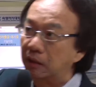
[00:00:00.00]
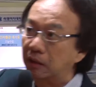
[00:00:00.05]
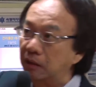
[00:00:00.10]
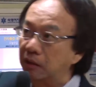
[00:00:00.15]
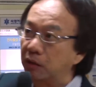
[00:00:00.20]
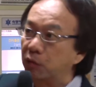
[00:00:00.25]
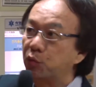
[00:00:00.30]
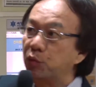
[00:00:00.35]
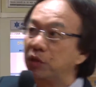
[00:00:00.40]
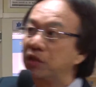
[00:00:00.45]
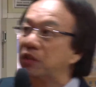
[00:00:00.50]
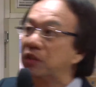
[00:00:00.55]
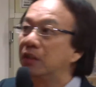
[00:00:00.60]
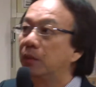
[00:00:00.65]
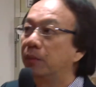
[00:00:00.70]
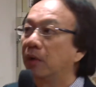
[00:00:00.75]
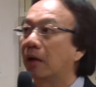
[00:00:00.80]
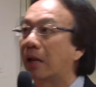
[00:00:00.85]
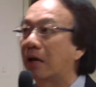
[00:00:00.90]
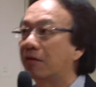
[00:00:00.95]
a
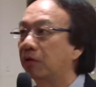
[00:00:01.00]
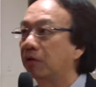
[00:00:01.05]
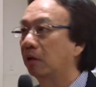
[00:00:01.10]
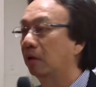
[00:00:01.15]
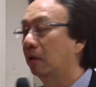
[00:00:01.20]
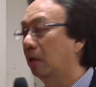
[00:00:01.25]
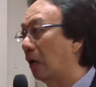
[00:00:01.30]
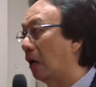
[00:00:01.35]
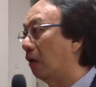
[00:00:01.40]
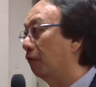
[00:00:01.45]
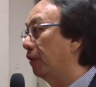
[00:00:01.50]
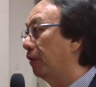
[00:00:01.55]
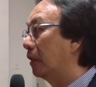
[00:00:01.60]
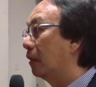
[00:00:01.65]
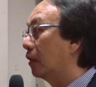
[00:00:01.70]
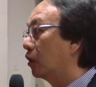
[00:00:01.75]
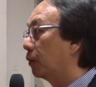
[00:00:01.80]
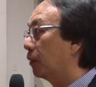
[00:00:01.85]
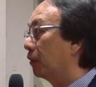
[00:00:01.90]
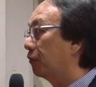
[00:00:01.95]
reasonable level of
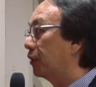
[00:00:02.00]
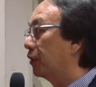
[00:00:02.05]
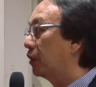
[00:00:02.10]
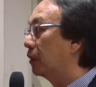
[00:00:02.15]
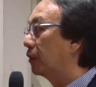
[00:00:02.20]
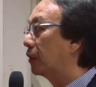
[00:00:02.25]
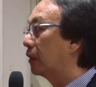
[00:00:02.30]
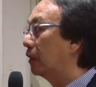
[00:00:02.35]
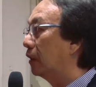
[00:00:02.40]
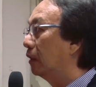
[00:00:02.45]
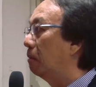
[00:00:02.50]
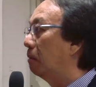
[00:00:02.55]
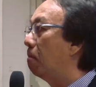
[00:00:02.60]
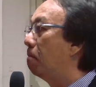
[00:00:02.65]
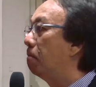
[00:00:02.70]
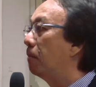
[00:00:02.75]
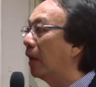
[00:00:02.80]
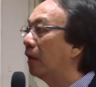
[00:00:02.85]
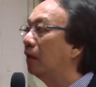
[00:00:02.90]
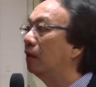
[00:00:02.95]
English proficiency,
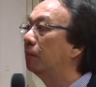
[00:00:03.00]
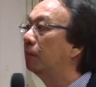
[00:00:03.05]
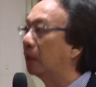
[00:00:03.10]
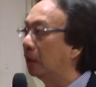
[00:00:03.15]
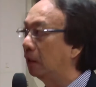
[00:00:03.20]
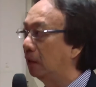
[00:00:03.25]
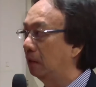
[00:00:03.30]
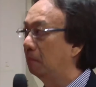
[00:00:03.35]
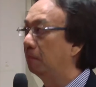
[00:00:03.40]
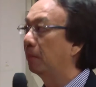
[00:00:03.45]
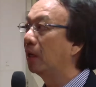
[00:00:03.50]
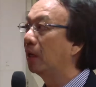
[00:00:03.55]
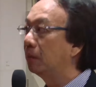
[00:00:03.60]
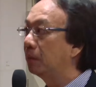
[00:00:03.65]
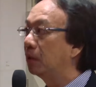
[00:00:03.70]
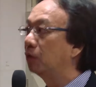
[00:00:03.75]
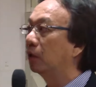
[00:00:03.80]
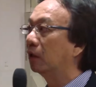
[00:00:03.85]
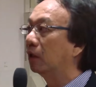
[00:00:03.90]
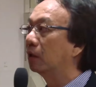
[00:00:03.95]
maybe
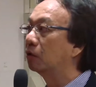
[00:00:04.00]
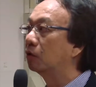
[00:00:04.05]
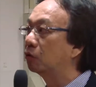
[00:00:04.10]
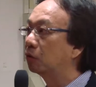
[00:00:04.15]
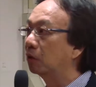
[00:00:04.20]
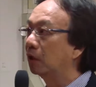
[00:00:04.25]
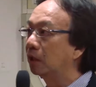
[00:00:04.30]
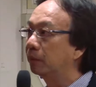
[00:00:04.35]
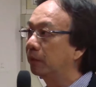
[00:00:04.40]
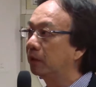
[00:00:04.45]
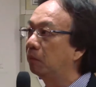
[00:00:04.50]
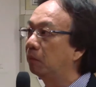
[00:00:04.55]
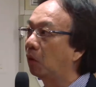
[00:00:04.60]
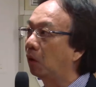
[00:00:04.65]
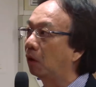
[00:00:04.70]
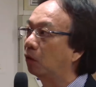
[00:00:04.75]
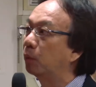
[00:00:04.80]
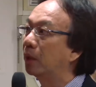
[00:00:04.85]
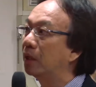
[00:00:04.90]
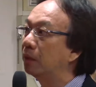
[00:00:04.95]
we can do a little bit
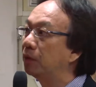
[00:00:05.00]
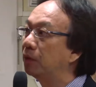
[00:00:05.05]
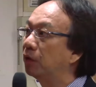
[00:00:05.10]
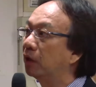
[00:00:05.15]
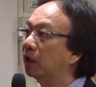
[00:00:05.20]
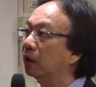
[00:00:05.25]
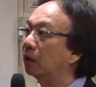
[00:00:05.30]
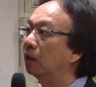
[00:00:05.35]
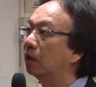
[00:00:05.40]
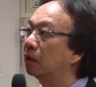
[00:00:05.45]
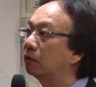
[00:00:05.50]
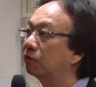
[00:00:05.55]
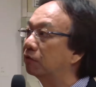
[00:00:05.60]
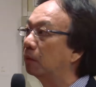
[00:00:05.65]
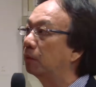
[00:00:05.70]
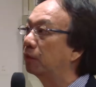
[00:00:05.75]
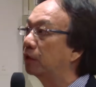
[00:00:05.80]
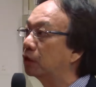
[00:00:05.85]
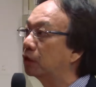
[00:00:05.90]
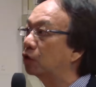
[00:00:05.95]
more. Maybe we can learn
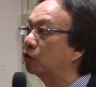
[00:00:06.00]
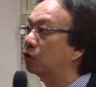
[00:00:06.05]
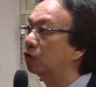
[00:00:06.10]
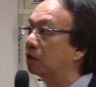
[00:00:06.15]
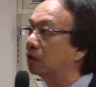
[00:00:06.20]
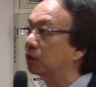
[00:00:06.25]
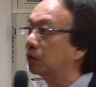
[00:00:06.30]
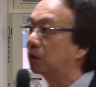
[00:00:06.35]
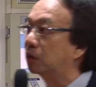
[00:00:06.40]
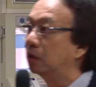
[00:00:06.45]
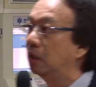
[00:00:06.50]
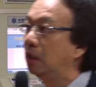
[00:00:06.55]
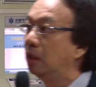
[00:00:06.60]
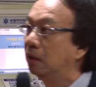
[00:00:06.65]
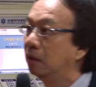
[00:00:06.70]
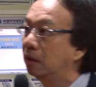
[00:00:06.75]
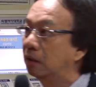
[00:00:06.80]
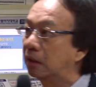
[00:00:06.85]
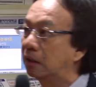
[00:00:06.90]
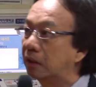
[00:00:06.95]
from these students.
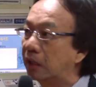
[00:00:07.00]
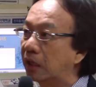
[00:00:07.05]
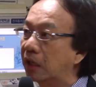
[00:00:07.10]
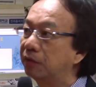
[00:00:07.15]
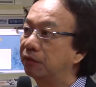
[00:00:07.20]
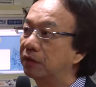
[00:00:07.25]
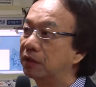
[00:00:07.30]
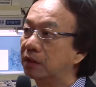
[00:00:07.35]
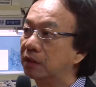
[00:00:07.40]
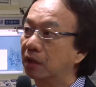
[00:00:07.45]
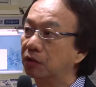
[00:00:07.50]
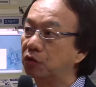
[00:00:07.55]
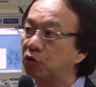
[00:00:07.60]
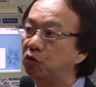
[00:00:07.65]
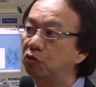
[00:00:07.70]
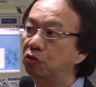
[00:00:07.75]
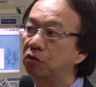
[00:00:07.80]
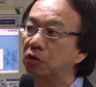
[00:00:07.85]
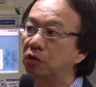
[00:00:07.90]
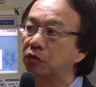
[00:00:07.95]
Again, these are
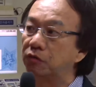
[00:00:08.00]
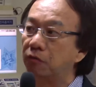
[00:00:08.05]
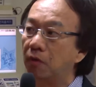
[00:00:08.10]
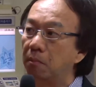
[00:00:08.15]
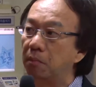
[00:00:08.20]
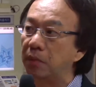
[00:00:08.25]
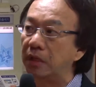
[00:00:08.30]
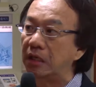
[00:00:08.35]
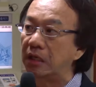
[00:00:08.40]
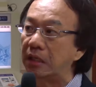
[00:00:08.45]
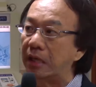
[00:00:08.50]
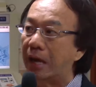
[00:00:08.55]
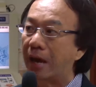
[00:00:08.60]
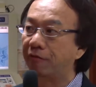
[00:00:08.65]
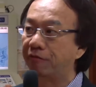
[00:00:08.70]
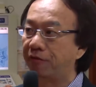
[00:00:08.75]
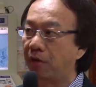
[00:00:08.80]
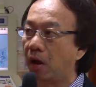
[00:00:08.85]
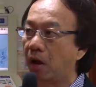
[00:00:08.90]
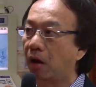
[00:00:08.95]
students from
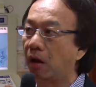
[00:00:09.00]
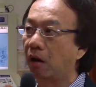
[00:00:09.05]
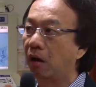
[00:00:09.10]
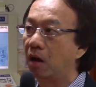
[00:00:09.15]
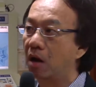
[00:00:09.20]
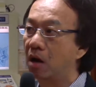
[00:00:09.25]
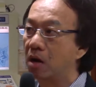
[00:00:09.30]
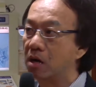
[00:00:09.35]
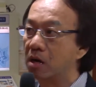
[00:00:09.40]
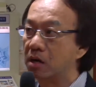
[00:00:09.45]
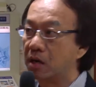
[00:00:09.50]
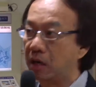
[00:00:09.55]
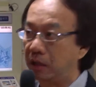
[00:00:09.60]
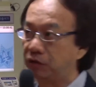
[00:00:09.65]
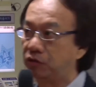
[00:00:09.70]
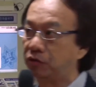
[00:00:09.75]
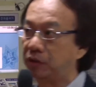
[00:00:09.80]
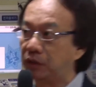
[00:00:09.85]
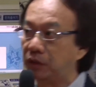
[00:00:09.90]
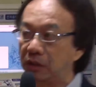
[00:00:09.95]
EFL
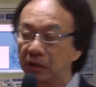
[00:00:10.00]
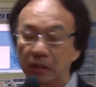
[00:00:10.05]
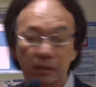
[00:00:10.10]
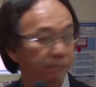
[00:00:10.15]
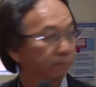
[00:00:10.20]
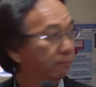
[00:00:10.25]
countries.